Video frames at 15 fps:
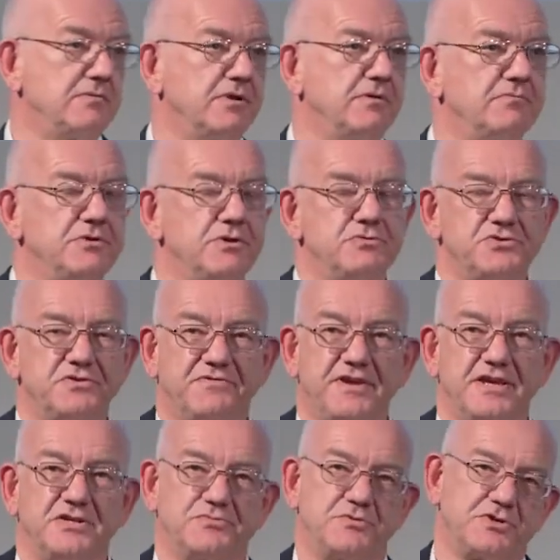you know, use your
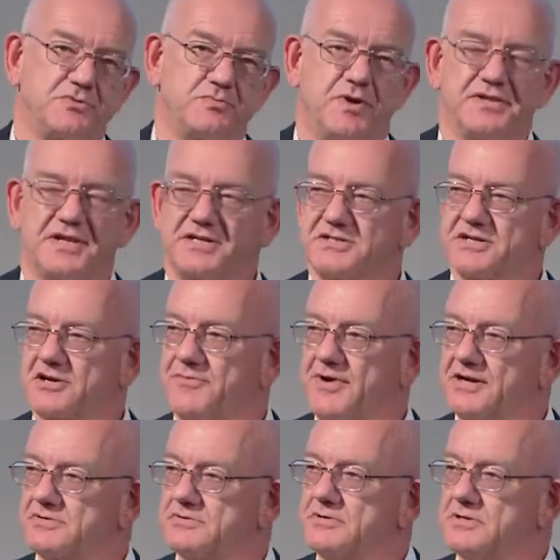feet, which is why that's the
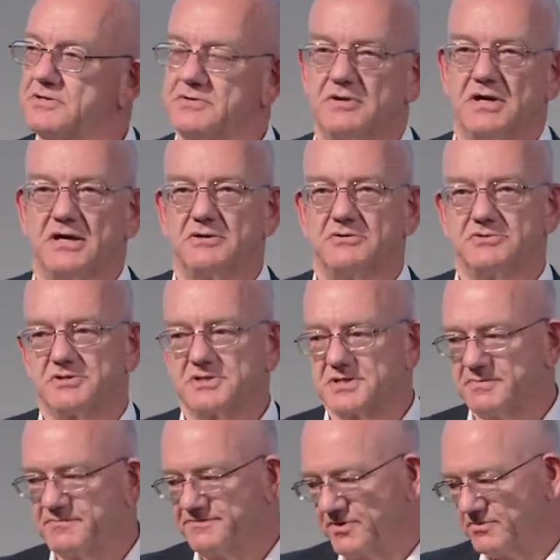correct use of the
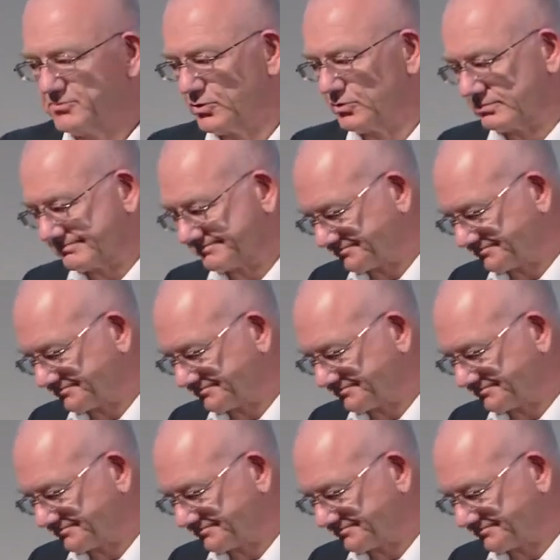term football.